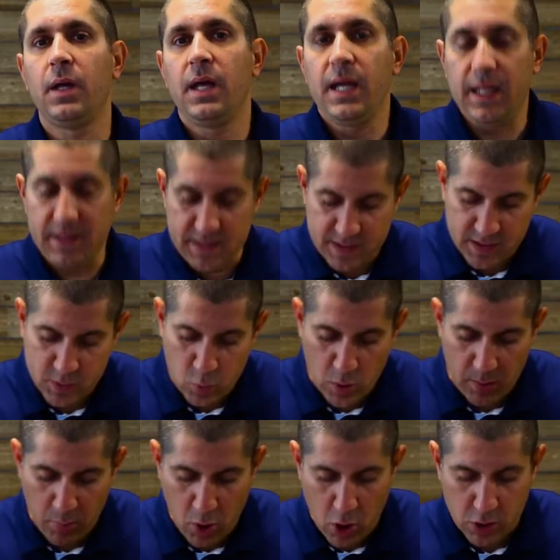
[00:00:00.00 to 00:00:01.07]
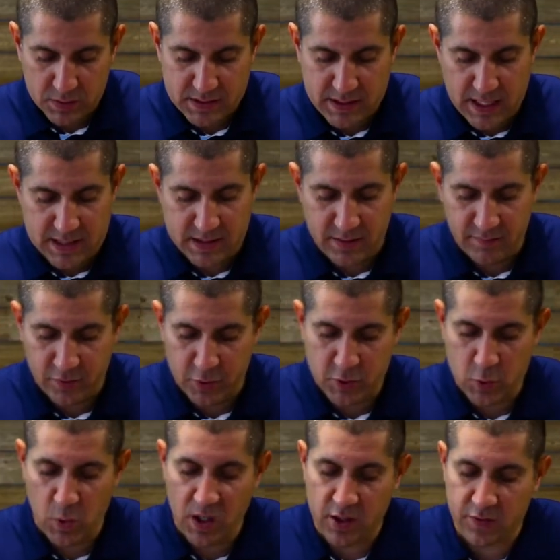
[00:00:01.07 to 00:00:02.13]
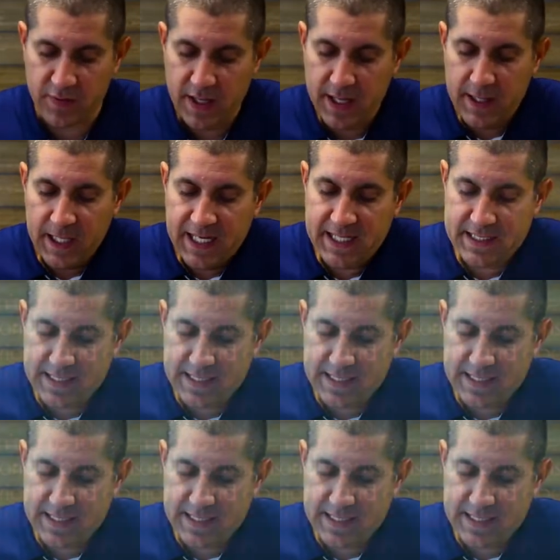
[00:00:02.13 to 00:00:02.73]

And this is what Paul says in verse 12. He